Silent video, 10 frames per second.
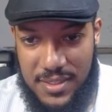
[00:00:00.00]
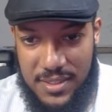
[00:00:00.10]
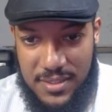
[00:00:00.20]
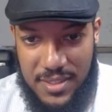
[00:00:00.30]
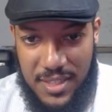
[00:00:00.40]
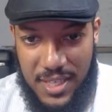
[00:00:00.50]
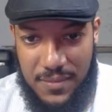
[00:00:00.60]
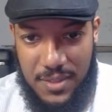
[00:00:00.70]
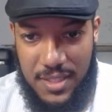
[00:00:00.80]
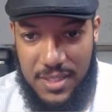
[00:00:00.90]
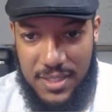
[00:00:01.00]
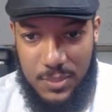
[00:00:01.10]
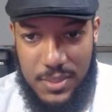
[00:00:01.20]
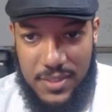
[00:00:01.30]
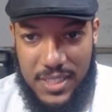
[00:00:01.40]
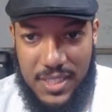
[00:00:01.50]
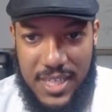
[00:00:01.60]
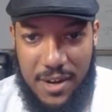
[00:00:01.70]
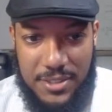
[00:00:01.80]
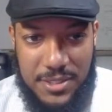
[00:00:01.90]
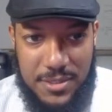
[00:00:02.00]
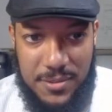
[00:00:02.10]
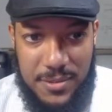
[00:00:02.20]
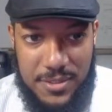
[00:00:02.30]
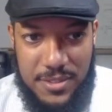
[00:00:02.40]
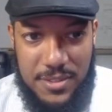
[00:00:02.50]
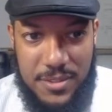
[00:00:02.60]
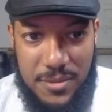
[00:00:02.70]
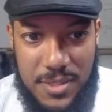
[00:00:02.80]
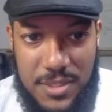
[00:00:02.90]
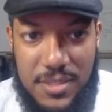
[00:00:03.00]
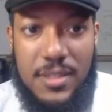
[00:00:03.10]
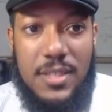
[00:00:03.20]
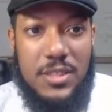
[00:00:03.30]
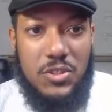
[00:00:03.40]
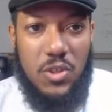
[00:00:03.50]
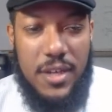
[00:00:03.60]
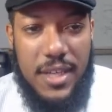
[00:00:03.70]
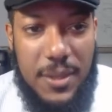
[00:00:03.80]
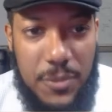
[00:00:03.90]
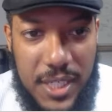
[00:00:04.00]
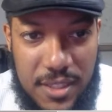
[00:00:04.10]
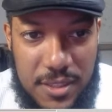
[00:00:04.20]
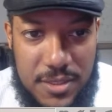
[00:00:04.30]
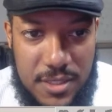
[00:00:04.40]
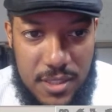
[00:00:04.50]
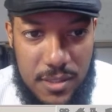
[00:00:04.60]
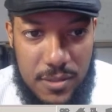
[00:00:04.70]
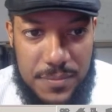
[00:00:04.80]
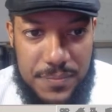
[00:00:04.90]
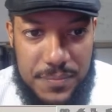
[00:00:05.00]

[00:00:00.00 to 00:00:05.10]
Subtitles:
You see how they give a little bit of a character to the drawing. And we can also